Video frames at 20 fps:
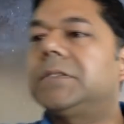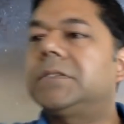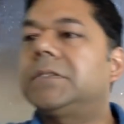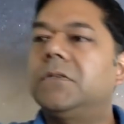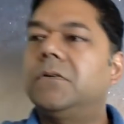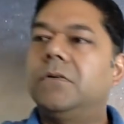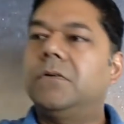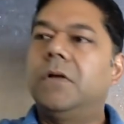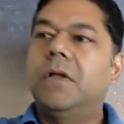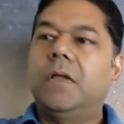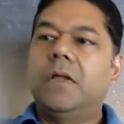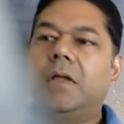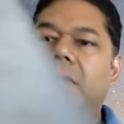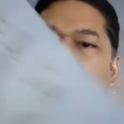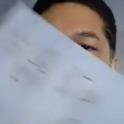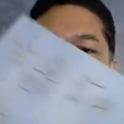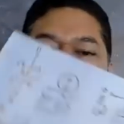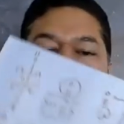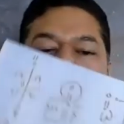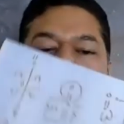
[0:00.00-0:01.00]
So
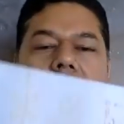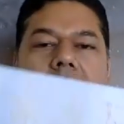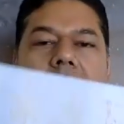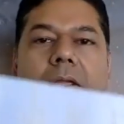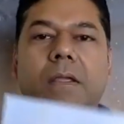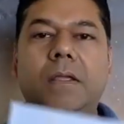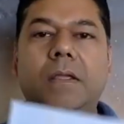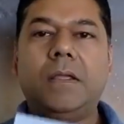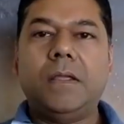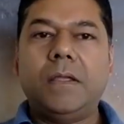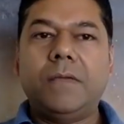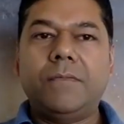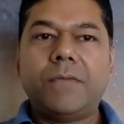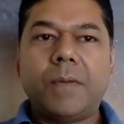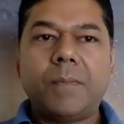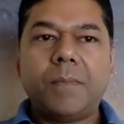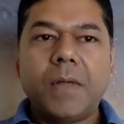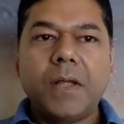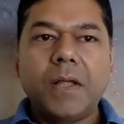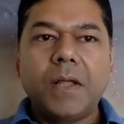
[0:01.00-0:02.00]
if
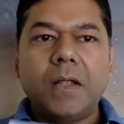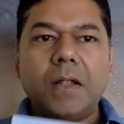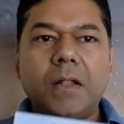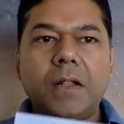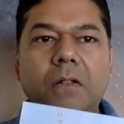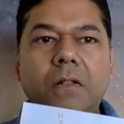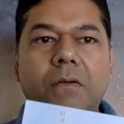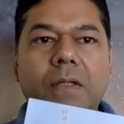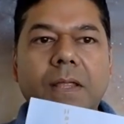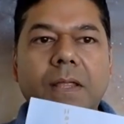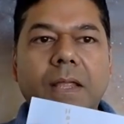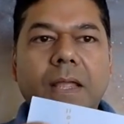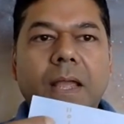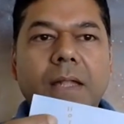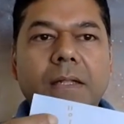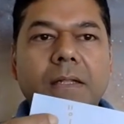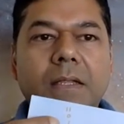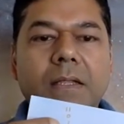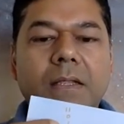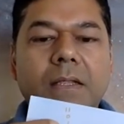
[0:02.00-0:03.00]
I'm looking
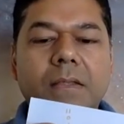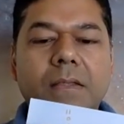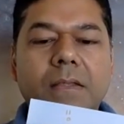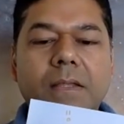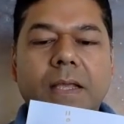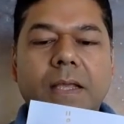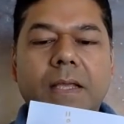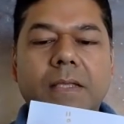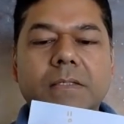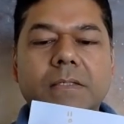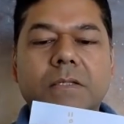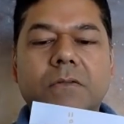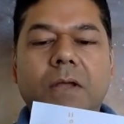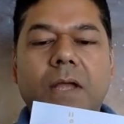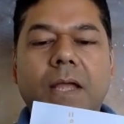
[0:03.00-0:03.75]
at this,